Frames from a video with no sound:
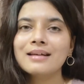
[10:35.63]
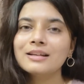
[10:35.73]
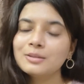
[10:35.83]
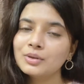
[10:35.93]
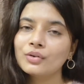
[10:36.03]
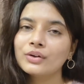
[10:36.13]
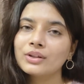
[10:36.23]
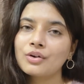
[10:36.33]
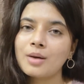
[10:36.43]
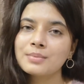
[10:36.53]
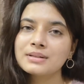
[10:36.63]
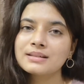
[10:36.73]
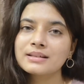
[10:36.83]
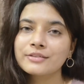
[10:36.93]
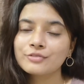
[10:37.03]
And let me know in the
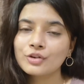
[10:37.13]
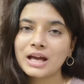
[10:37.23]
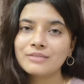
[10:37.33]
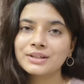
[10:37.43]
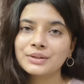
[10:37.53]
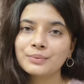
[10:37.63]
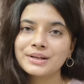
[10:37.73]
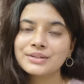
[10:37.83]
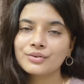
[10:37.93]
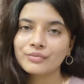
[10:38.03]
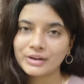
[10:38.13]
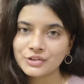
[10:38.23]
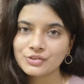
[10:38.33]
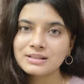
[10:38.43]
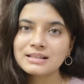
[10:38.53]
comments if you have any queries or
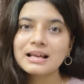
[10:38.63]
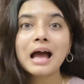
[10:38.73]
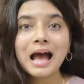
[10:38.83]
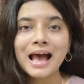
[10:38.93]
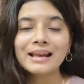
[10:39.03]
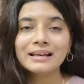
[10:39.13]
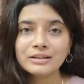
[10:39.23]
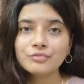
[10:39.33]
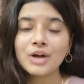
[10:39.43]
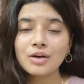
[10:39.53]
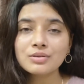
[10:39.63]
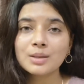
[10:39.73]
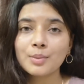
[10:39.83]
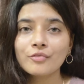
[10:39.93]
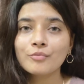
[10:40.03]
questions. I'd leave
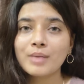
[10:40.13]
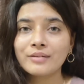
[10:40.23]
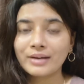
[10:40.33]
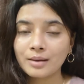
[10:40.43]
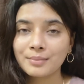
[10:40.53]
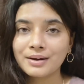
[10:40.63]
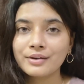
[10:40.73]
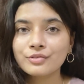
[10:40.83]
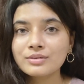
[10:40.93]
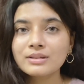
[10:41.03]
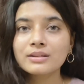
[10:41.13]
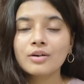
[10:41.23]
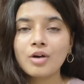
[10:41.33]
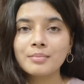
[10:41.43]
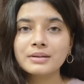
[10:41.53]
down some of my recommendations in
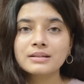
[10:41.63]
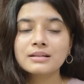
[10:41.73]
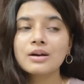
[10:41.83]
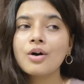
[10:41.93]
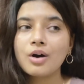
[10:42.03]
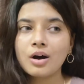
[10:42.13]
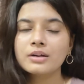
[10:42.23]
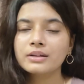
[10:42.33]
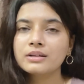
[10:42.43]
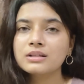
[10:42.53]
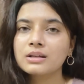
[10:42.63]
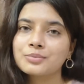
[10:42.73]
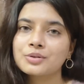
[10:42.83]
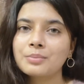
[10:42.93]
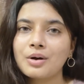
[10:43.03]
the comments or the
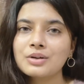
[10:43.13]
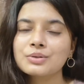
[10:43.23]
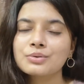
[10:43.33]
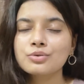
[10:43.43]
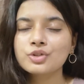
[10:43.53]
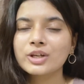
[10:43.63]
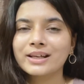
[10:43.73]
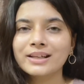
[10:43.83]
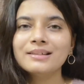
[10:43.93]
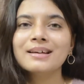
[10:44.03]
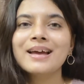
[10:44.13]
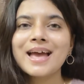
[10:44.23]
description box, so do check it.